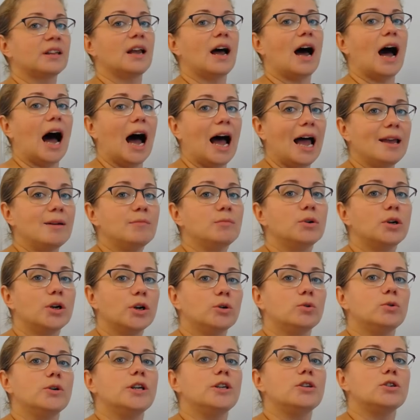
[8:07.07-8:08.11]
I am
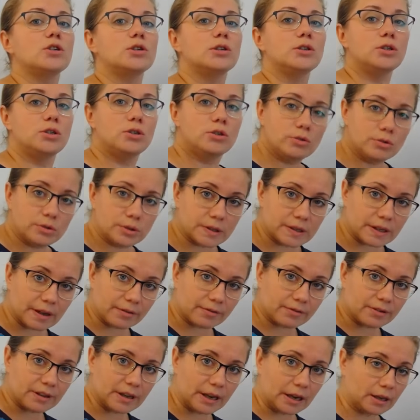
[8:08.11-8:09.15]
going to do
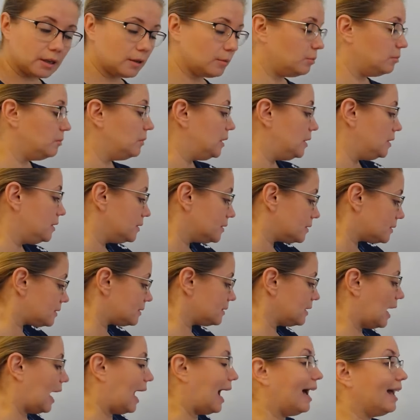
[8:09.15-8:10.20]
something means
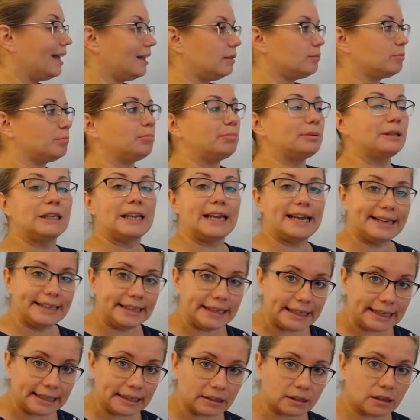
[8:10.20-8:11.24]
I am
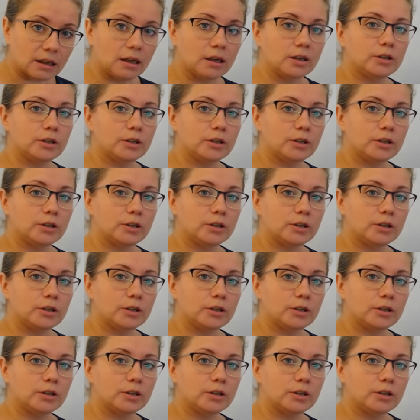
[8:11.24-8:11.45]
planning